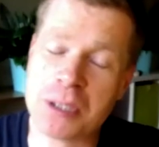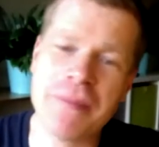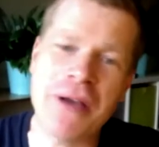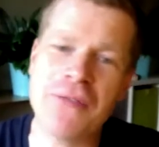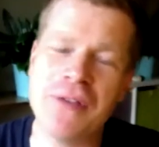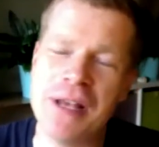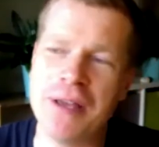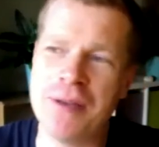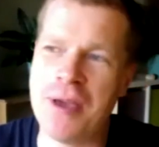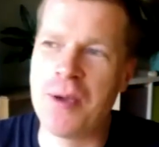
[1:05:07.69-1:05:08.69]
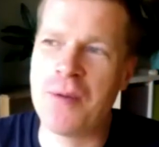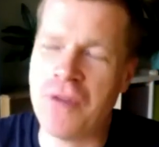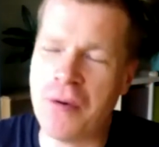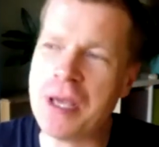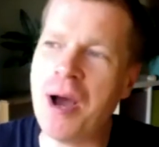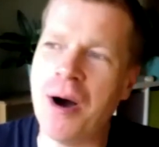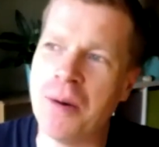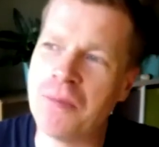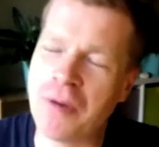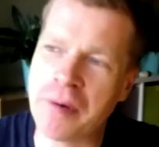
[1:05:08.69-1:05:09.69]
I'm now feeling very
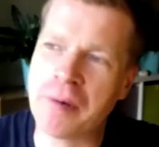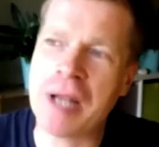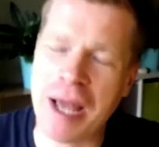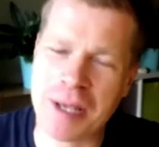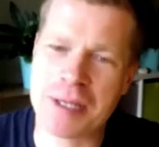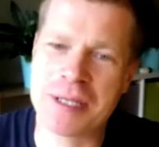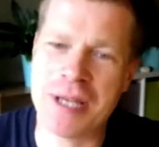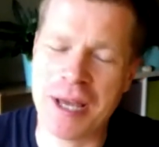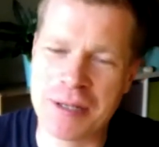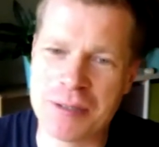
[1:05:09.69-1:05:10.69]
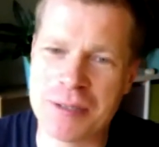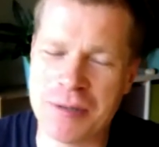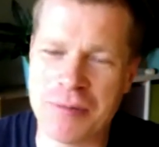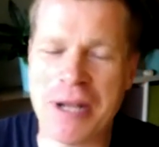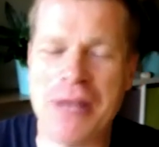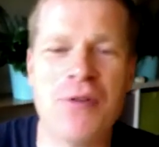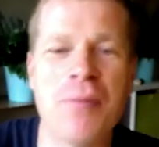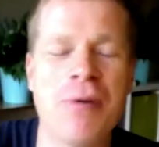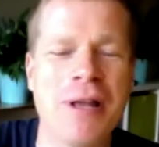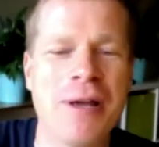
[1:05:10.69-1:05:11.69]
calm, very relaxed, and ready for a
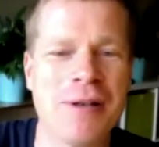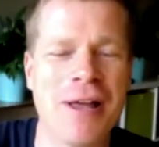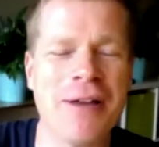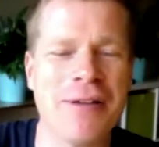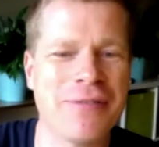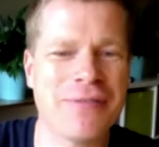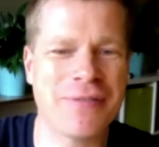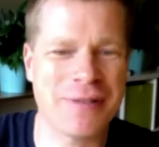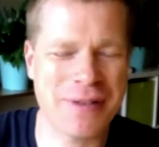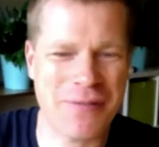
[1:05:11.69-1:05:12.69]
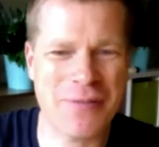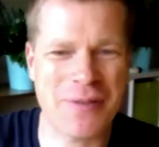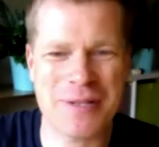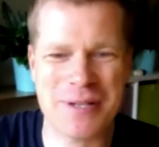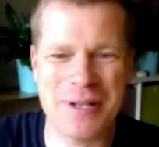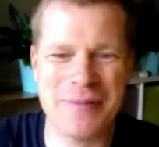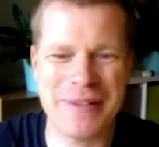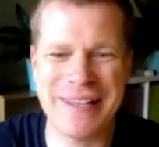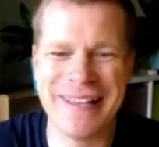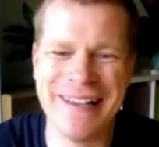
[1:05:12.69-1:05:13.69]
brilliant life. And everything's going to
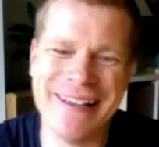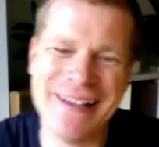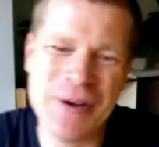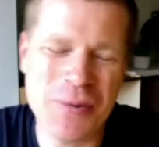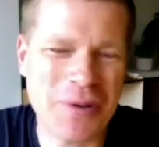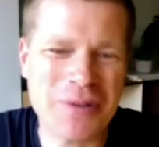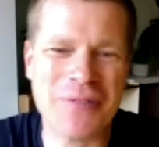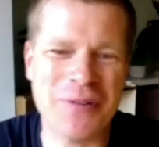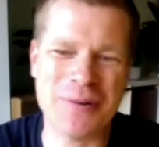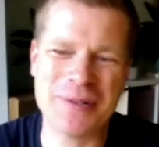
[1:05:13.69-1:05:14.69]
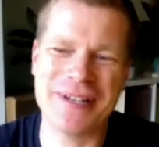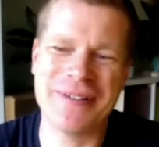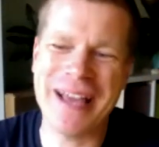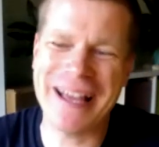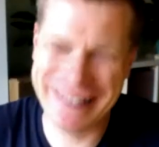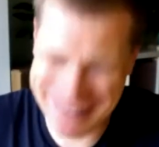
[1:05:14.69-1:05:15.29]
be wonderful. So yeah.